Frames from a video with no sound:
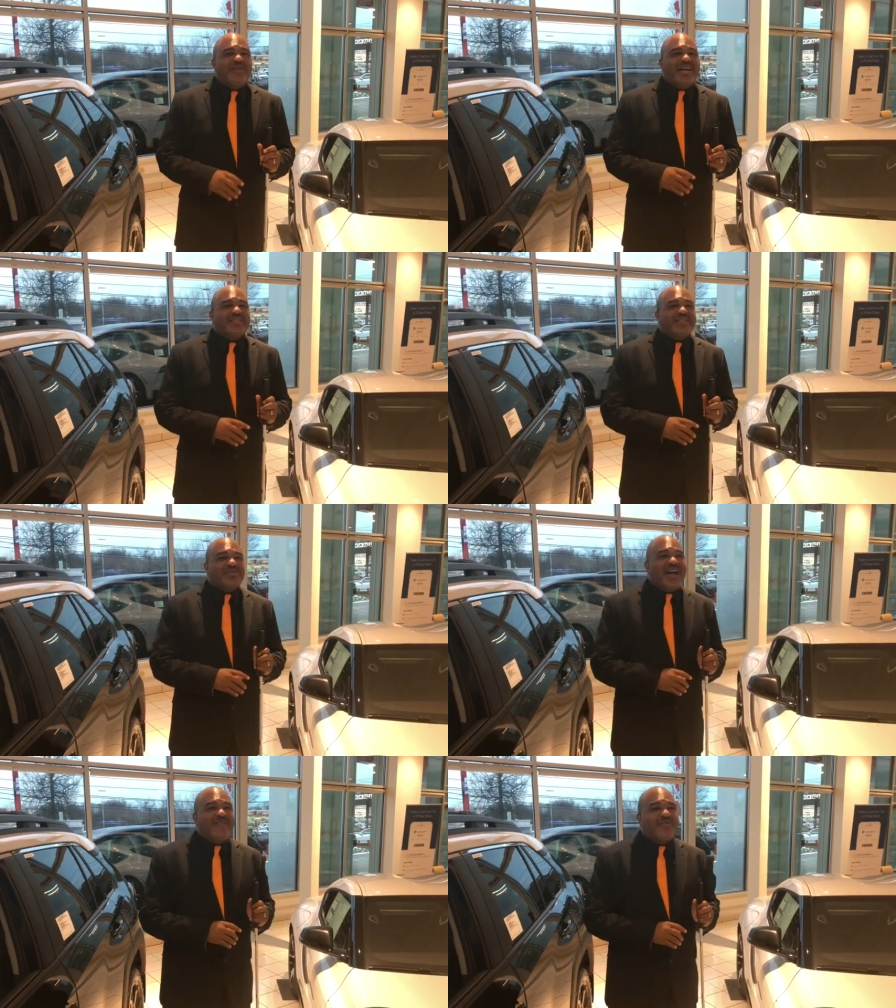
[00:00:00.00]
you like to
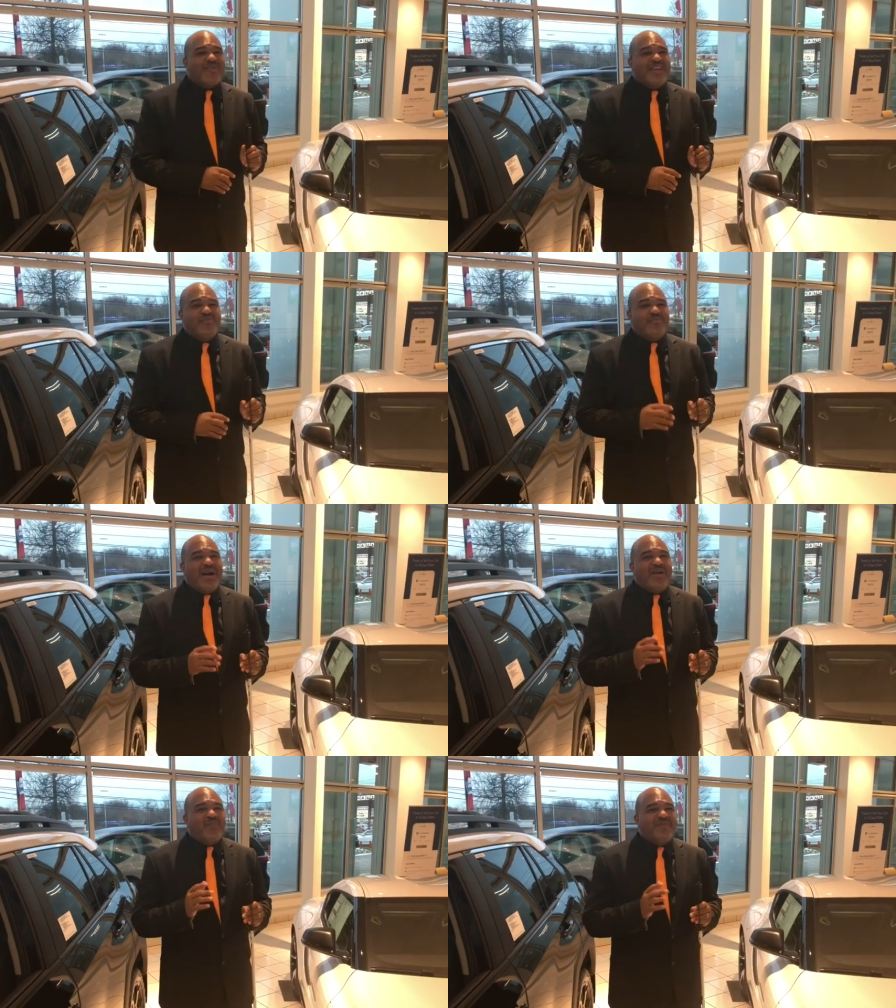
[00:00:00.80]
travel, right, you
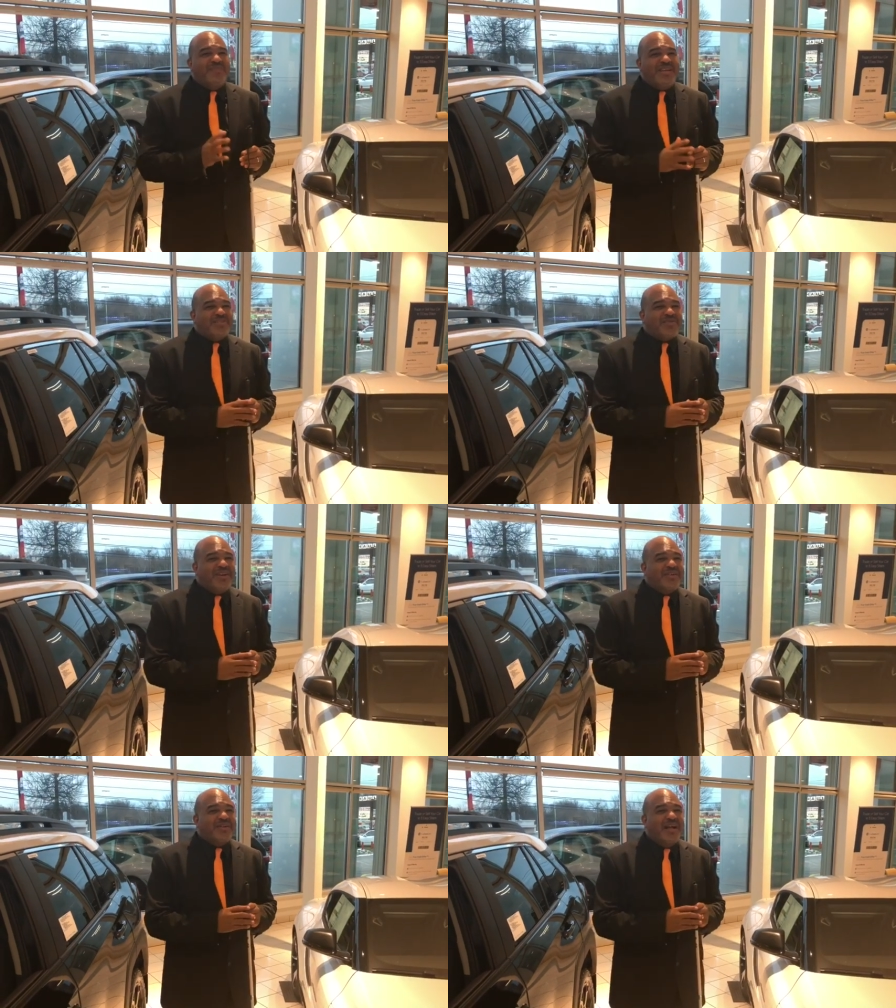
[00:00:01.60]
might want to be a
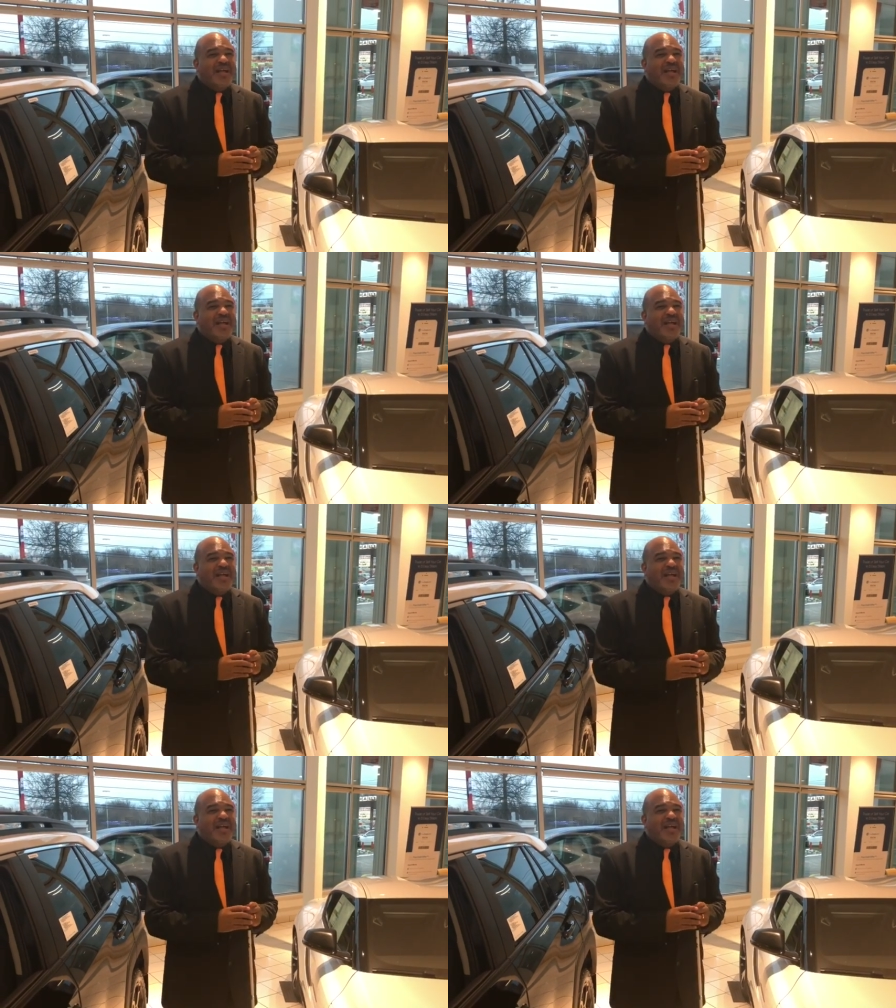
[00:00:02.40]
trainer.